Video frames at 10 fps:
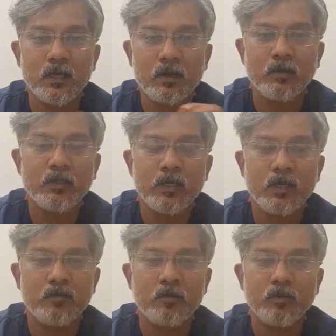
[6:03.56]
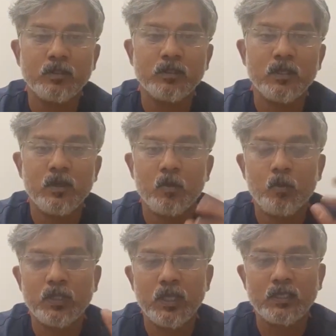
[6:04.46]
around the nerve roots
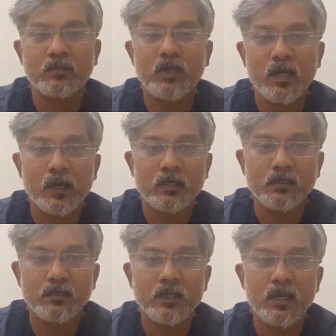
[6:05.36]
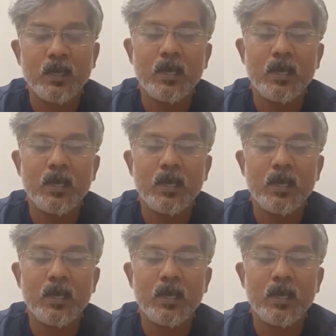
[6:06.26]
with X-ray guidance,